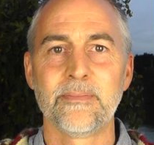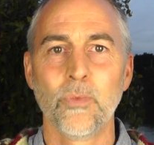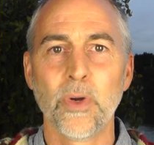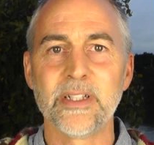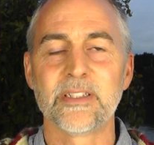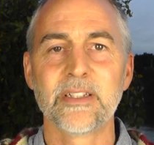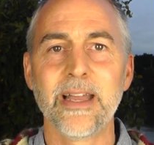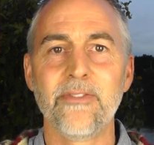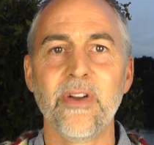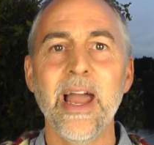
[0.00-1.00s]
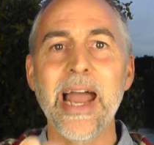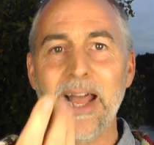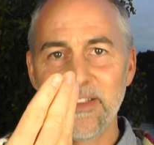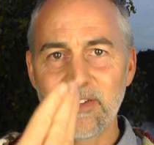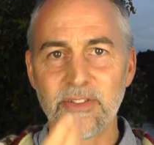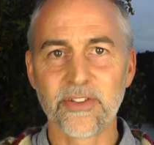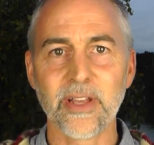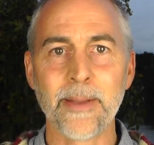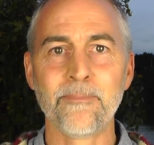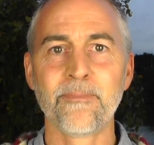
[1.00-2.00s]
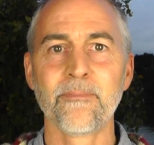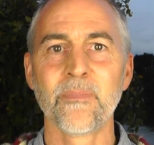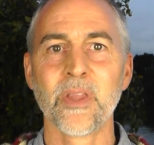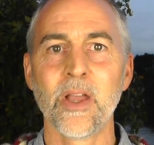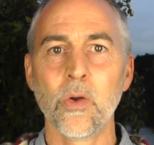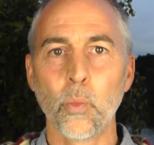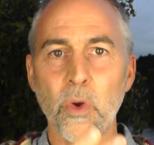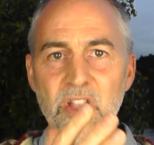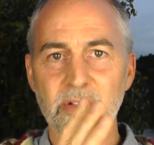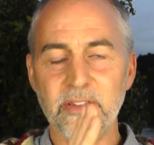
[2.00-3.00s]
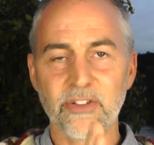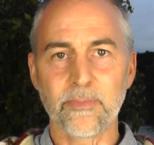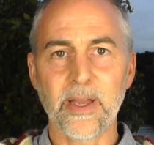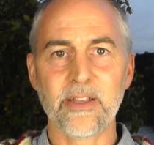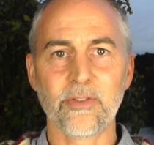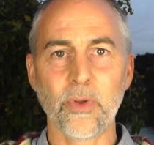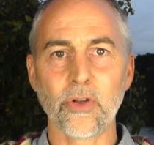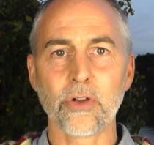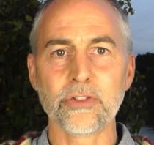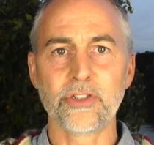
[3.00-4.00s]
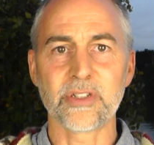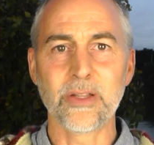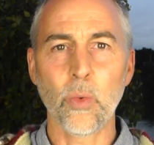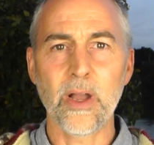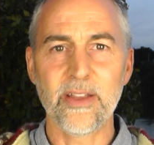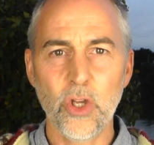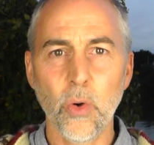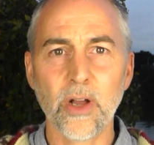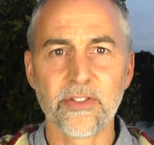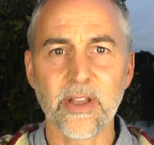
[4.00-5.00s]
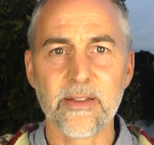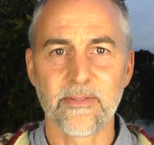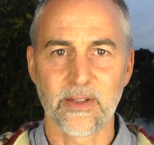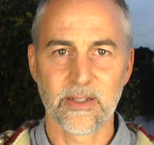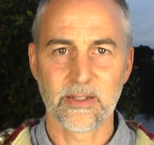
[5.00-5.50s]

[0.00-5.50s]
one is safe, and this is the same. When you're in this space, when you're conscious and aware, you are safe.